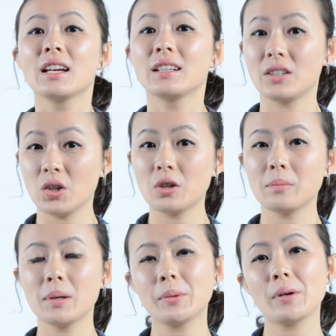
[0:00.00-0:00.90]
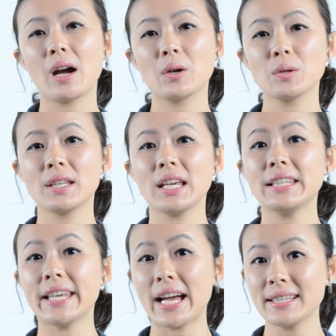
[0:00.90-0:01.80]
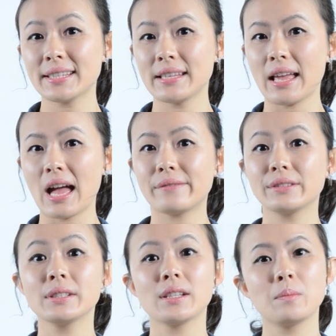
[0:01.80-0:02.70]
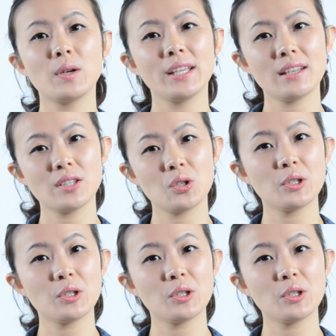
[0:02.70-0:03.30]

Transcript: Do you remember how to say yes after someone gets your